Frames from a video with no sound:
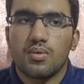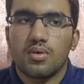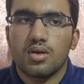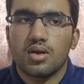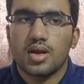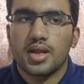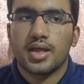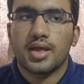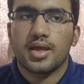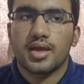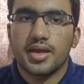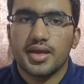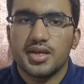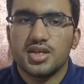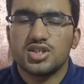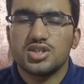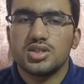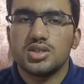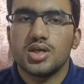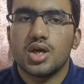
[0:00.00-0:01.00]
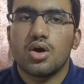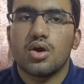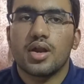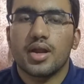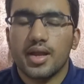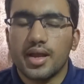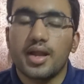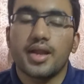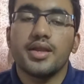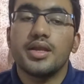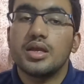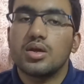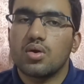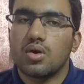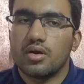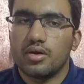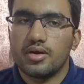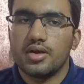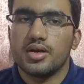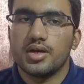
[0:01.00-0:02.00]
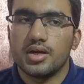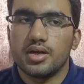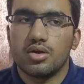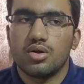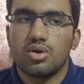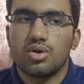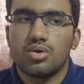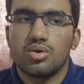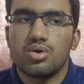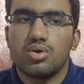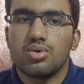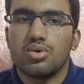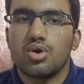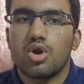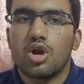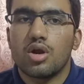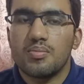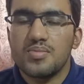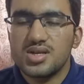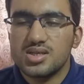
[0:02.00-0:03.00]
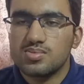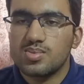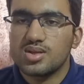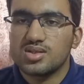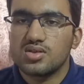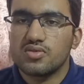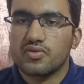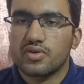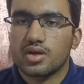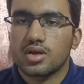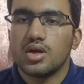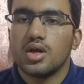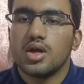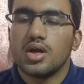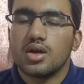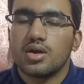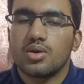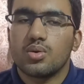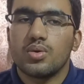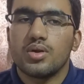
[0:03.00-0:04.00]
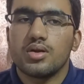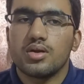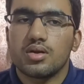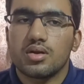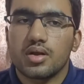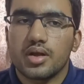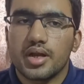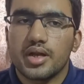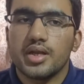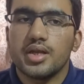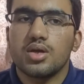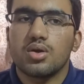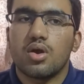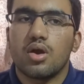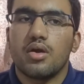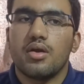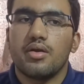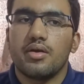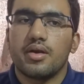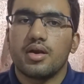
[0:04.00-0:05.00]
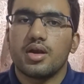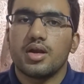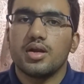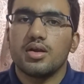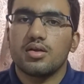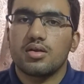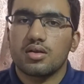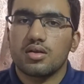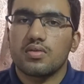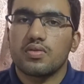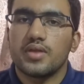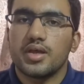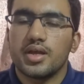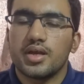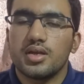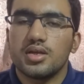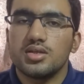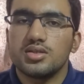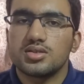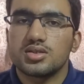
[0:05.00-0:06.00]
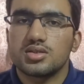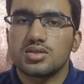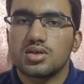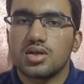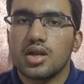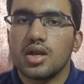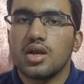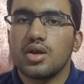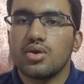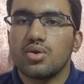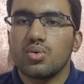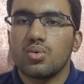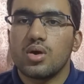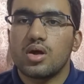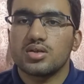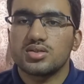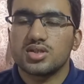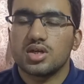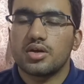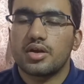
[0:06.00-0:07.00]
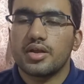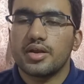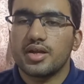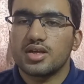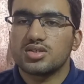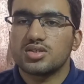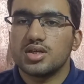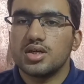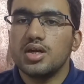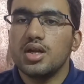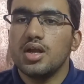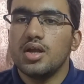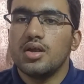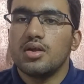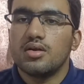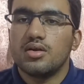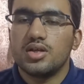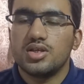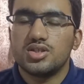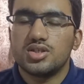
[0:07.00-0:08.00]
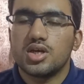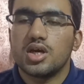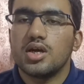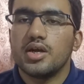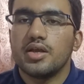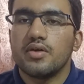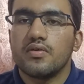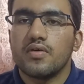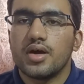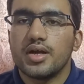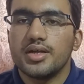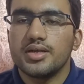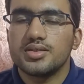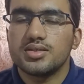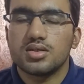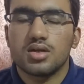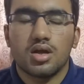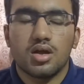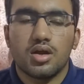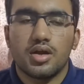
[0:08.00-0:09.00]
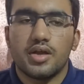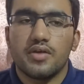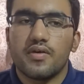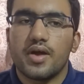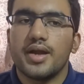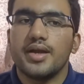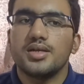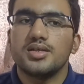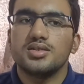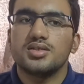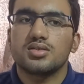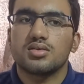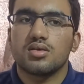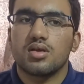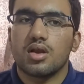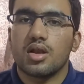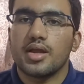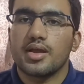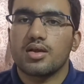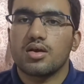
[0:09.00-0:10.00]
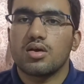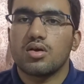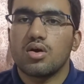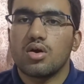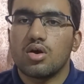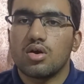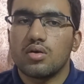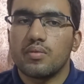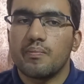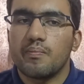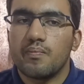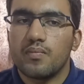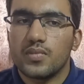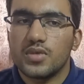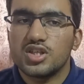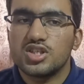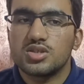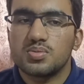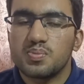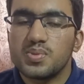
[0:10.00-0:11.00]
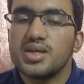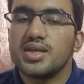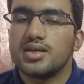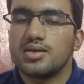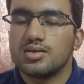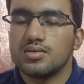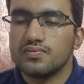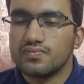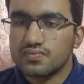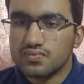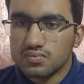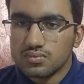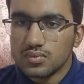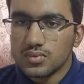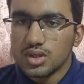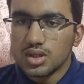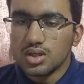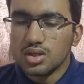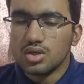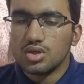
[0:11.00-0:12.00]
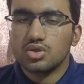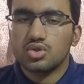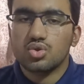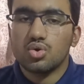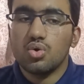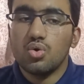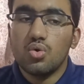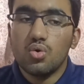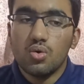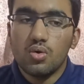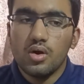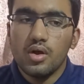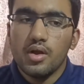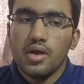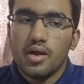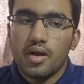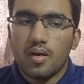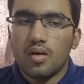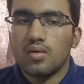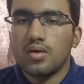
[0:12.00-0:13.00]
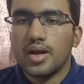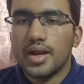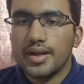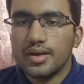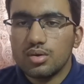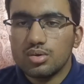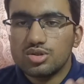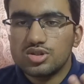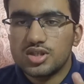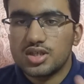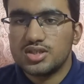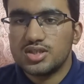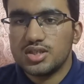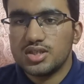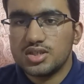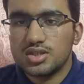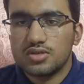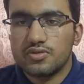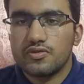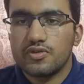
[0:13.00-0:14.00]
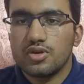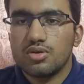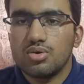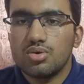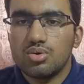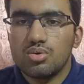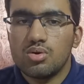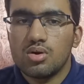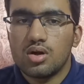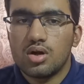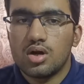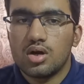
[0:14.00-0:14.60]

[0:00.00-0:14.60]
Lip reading: like Asia or any continent. To not be specific, to in any continent, there is still to a certain extent digital divide is like on its peak. So I would like to suggest few